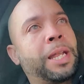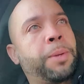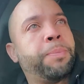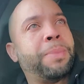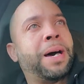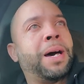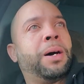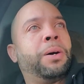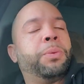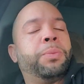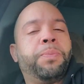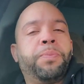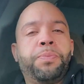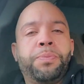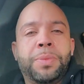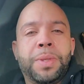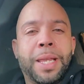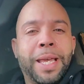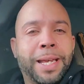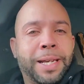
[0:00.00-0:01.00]
about
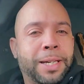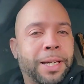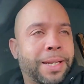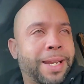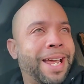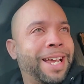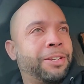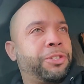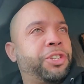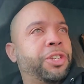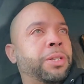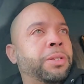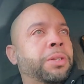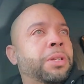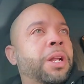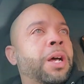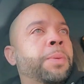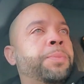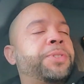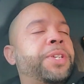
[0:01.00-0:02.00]
connection, what
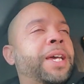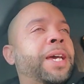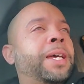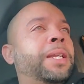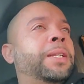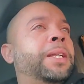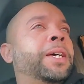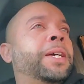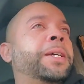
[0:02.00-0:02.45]
I'm saying?